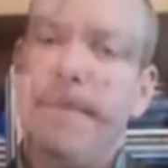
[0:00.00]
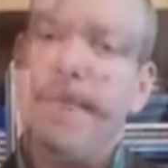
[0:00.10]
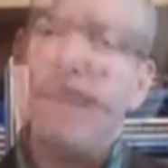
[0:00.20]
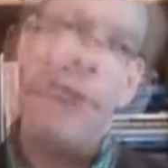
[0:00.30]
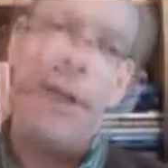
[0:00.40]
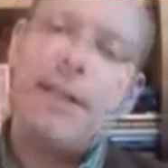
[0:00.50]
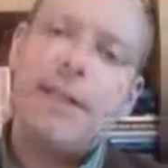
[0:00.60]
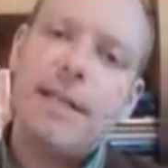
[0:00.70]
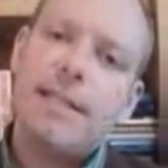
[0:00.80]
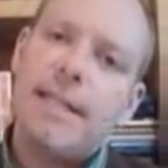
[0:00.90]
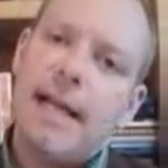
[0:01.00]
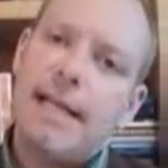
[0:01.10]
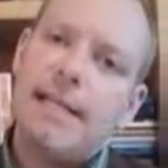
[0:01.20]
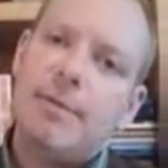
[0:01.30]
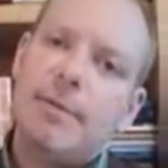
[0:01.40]
One of the things that I
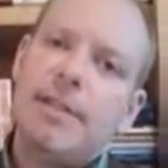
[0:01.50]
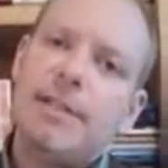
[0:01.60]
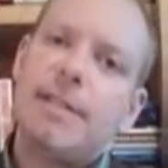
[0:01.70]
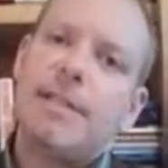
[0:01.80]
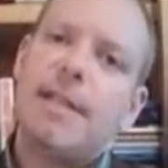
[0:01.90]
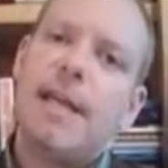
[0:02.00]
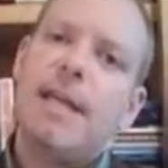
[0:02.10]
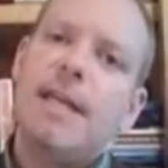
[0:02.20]
did with this is I